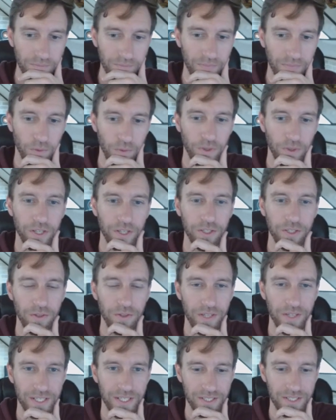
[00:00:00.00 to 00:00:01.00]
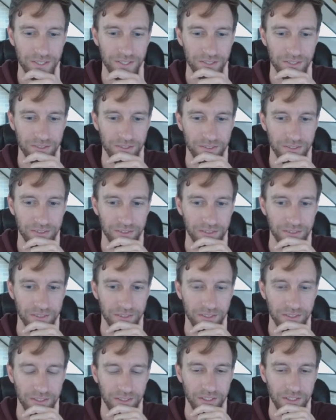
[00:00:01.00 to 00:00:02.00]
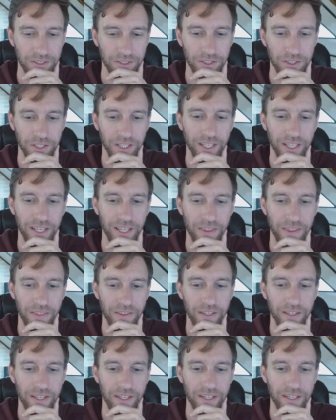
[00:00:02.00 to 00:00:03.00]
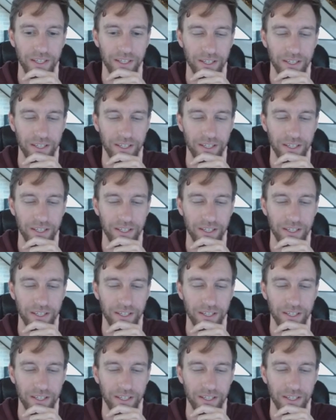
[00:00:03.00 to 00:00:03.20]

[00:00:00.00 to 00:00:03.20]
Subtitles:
we're gonna do this to get the...